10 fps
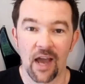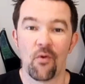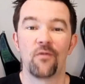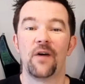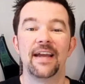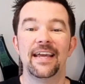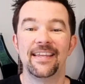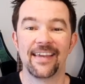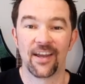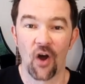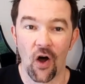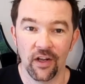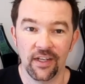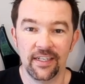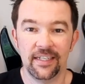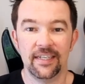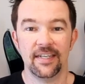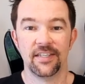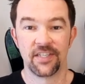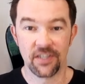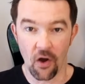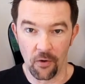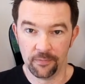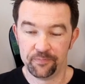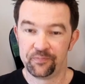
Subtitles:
I won't find anything at all. So